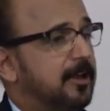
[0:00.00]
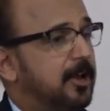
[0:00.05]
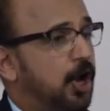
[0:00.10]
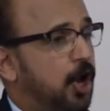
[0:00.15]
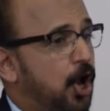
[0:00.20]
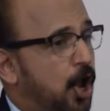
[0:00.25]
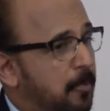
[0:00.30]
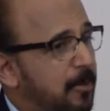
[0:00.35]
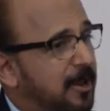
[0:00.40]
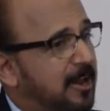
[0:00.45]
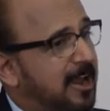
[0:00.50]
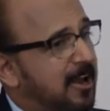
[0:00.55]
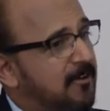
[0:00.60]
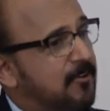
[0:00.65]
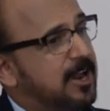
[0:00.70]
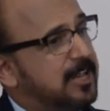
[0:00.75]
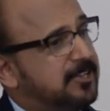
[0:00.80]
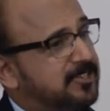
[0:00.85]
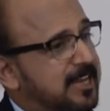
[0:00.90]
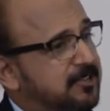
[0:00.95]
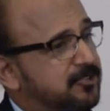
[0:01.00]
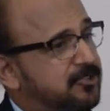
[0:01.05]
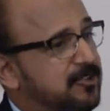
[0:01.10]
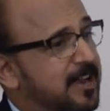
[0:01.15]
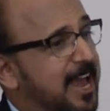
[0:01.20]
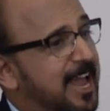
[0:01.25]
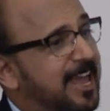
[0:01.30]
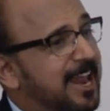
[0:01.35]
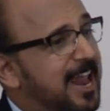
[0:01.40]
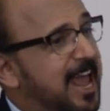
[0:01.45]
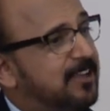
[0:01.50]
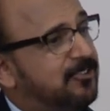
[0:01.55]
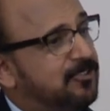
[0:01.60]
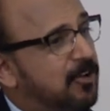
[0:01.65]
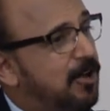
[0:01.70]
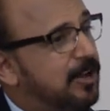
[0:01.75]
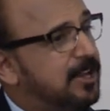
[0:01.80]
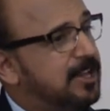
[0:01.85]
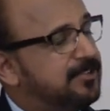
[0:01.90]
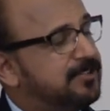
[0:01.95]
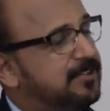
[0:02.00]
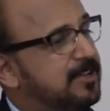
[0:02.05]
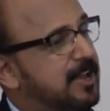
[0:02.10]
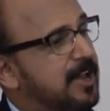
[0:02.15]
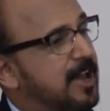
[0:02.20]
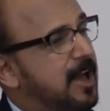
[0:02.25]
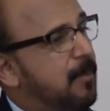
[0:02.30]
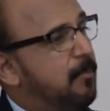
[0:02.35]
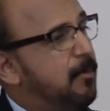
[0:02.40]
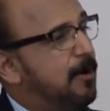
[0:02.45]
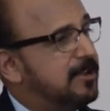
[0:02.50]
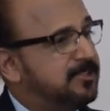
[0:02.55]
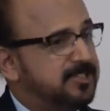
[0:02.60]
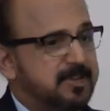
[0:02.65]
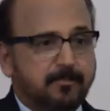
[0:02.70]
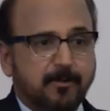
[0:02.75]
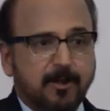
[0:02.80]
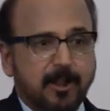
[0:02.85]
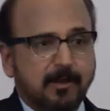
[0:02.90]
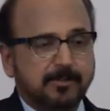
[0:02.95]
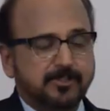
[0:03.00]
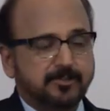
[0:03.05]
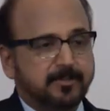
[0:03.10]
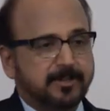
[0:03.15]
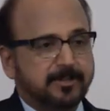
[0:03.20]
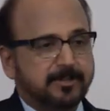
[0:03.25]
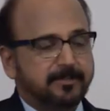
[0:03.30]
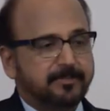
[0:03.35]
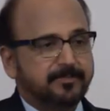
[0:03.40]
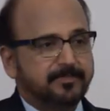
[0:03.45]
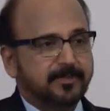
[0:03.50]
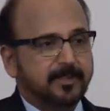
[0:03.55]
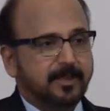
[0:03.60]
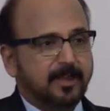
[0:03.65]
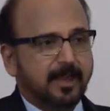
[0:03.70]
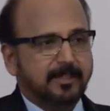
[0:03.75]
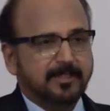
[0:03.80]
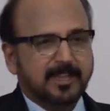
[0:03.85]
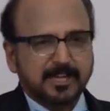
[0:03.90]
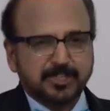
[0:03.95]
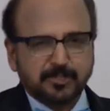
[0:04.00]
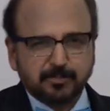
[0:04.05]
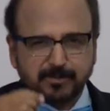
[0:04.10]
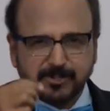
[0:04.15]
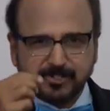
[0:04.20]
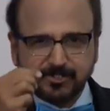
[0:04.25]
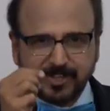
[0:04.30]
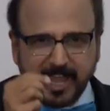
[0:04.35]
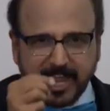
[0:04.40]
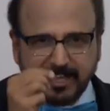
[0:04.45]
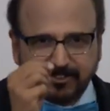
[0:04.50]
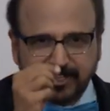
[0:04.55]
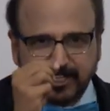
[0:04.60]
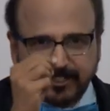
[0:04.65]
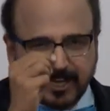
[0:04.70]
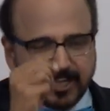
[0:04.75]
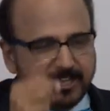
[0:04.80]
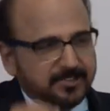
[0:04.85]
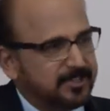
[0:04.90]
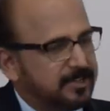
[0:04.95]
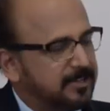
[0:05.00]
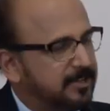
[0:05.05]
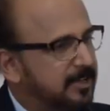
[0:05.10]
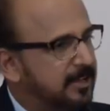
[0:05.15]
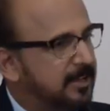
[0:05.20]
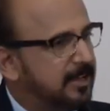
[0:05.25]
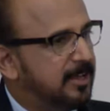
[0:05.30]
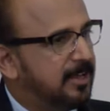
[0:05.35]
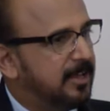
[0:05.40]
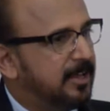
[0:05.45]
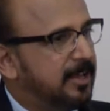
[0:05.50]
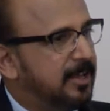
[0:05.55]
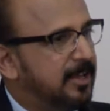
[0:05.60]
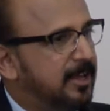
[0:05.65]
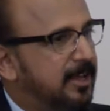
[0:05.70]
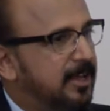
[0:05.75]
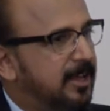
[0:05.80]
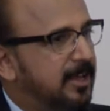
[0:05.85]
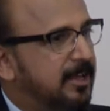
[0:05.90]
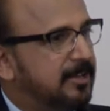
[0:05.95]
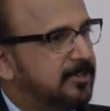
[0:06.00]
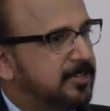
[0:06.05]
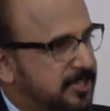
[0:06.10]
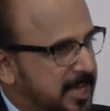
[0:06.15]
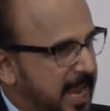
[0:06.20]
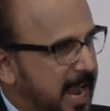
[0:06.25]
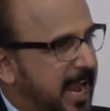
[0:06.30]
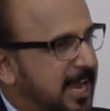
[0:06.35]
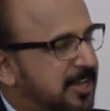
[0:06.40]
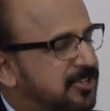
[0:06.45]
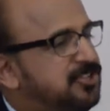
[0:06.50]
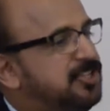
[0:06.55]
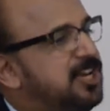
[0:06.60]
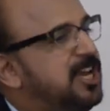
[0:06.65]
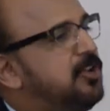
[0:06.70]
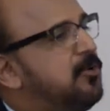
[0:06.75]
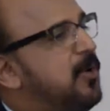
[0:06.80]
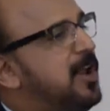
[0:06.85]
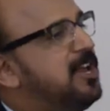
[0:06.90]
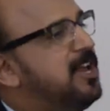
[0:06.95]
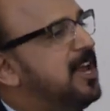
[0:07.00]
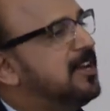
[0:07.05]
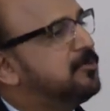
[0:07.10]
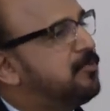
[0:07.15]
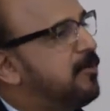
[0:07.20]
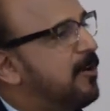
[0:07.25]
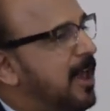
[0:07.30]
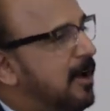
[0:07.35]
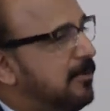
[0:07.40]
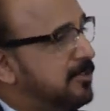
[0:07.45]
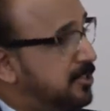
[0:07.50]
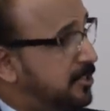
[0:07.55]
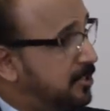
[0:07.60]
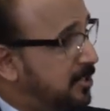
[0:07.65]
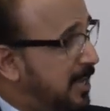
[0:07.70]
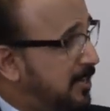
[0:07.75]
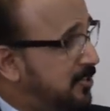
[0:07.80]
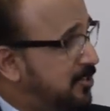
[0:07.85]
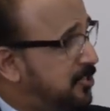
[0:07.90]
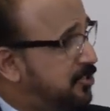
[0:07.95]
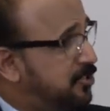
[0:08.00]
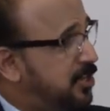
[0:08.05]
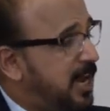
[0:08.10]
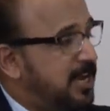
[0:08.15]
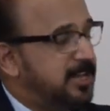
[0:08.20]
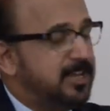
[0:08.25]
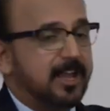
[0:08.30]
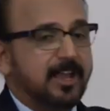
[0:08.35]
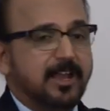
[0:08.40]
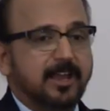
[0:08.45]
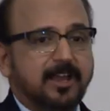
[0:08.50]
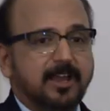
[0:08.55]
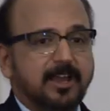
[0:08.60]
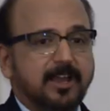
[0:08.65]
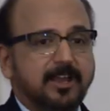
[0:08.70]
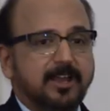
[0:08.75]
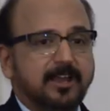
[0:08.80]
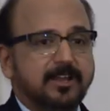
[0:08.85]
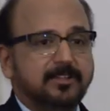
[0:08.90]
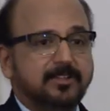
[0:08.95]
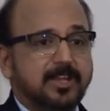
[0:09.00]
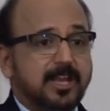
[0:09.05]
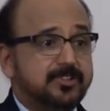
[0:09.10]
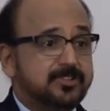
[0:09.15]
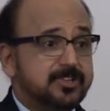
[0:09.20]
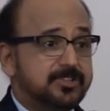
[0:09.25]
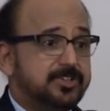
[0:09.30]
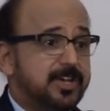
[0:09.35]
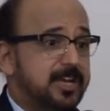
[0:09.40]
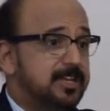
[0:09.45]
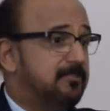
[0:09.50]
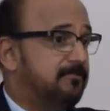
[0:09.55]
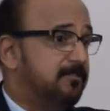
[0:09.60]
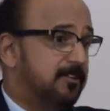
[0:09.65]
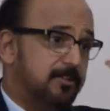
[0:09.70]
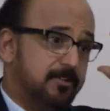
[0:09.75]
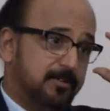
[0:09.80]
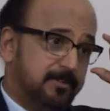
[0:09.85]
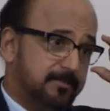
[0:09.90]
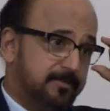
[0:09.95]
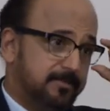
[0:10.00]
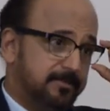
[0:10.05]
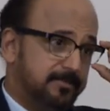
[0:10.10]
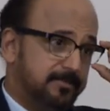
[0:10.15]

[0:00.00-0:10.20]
Global governance has to recognize all this policy pronouncement. That's precisely the reason today G twenty has pronounced. Things are changing. Things are changing for good.